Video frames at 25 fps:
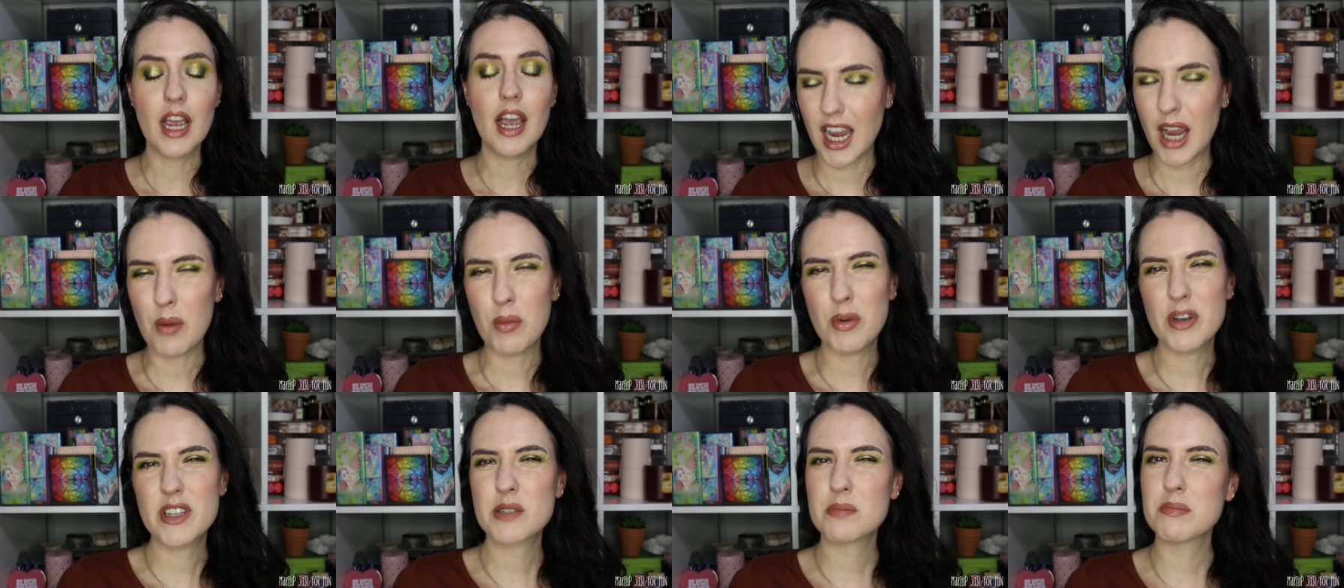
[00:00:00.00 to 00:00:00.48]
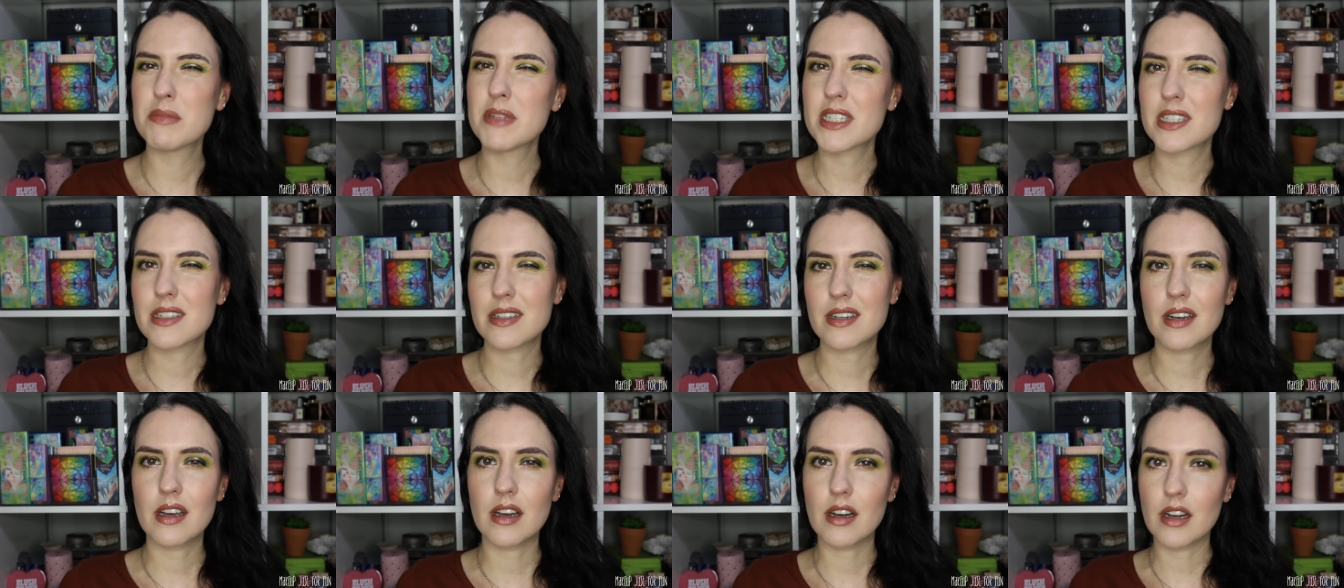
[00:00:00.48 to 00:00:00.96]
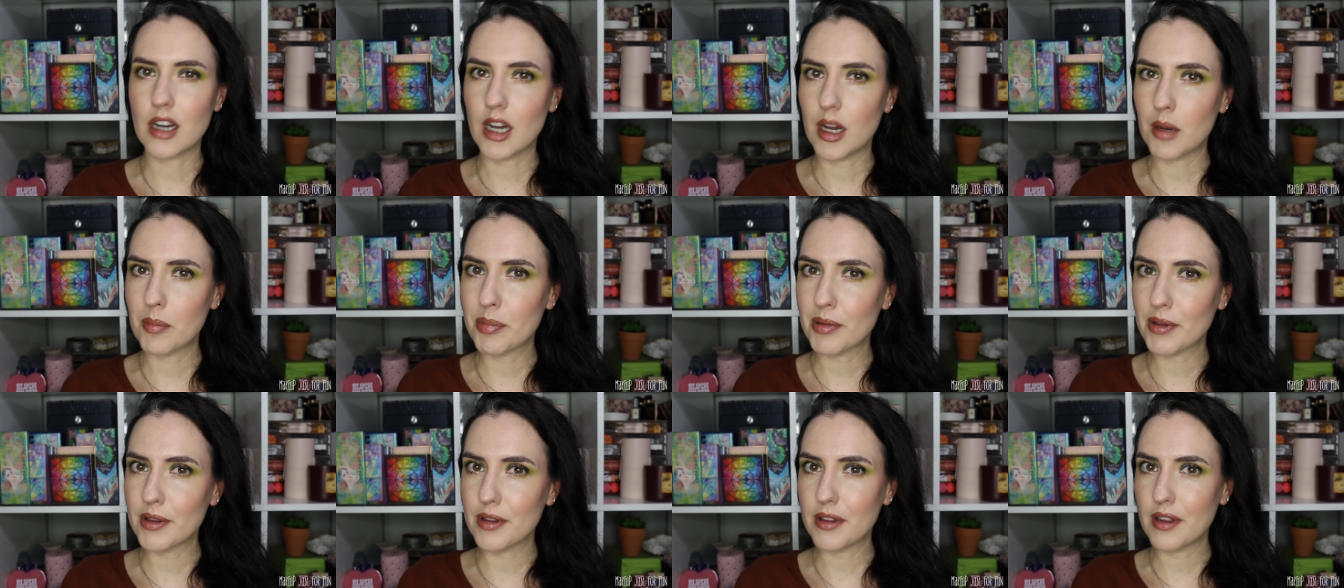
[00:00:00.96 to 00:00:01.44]
I was missing a
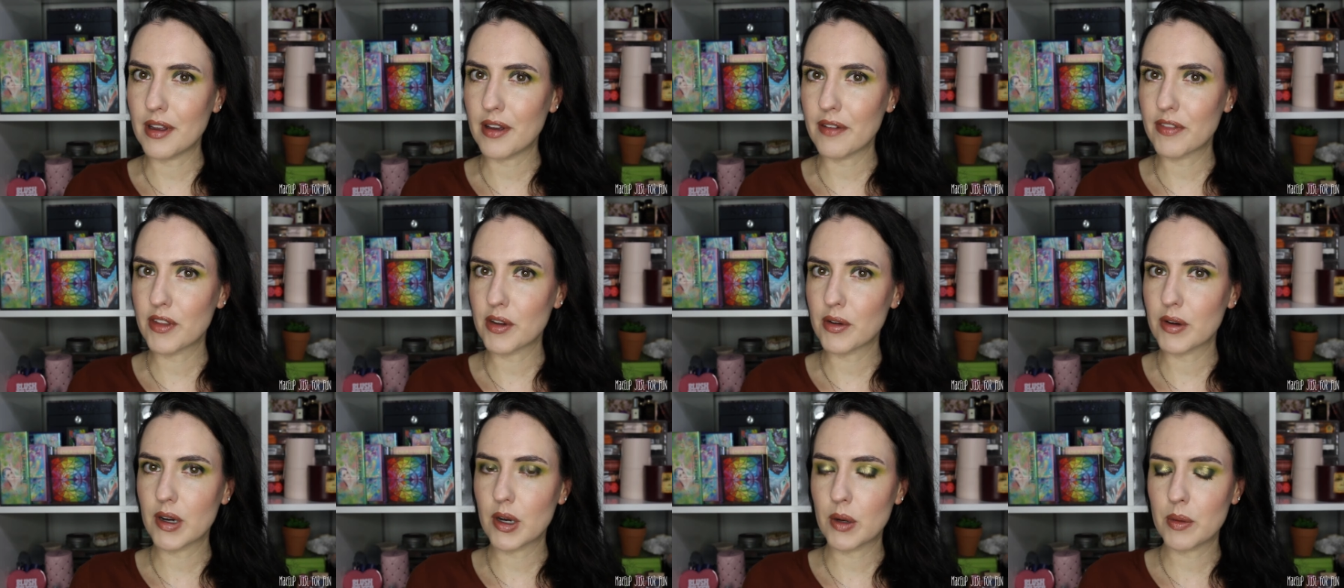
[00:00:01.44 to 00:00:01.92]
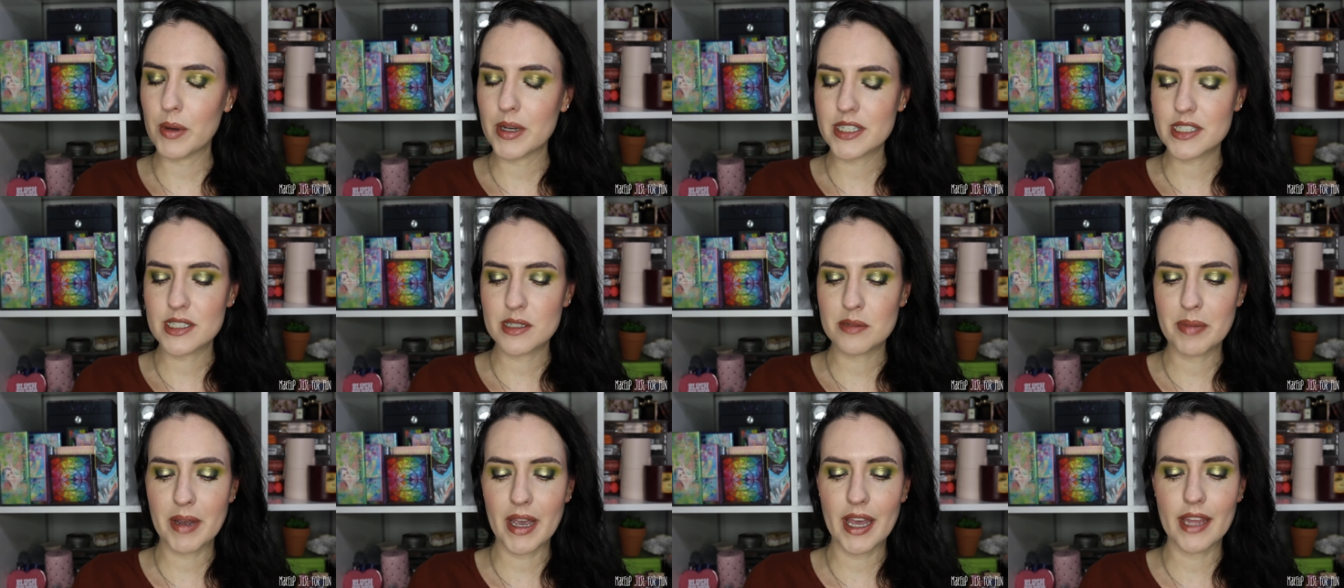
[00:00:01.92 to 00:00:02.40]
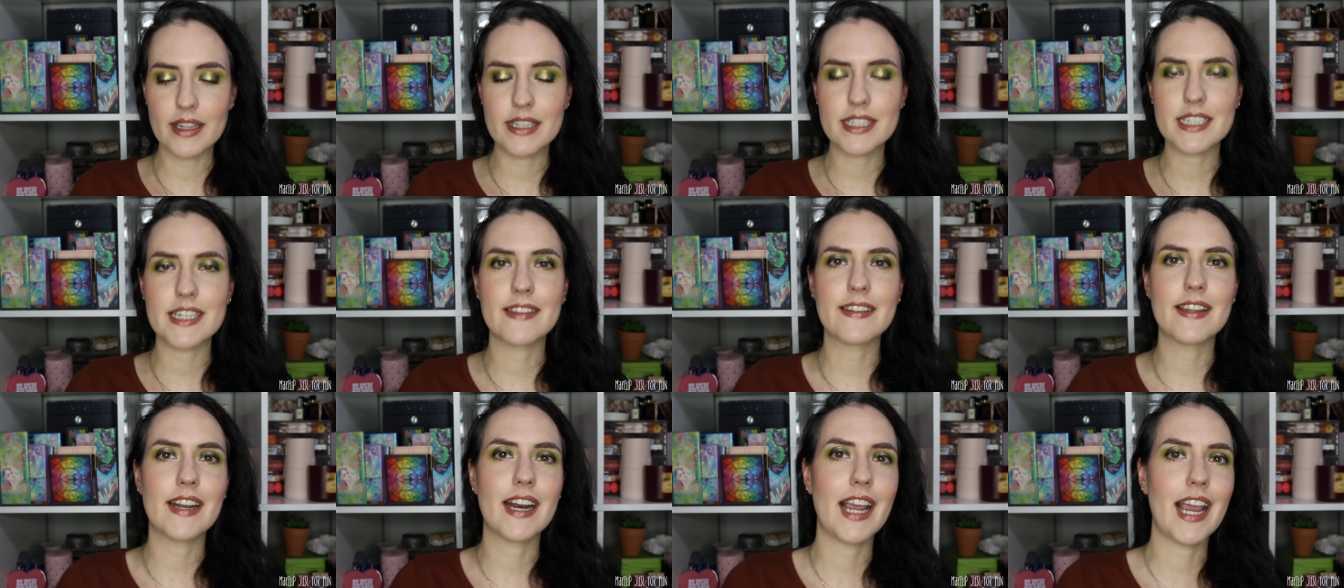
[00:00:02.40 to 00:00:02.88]
couple of the requested palettes,
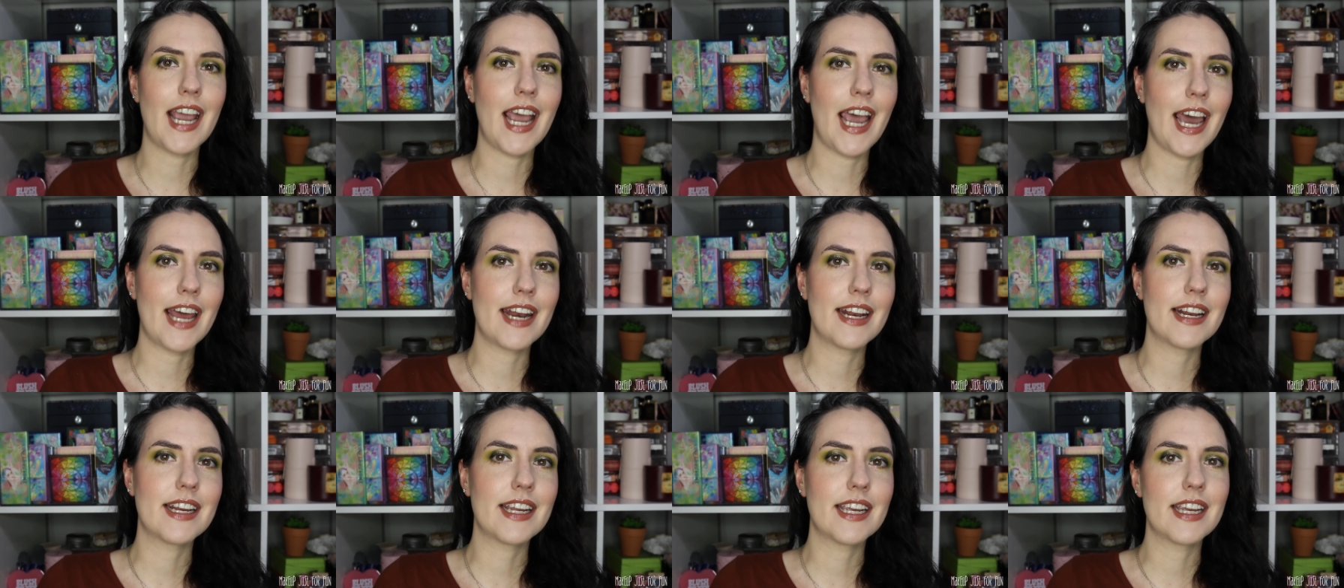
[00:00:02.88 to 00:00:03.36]
and then I added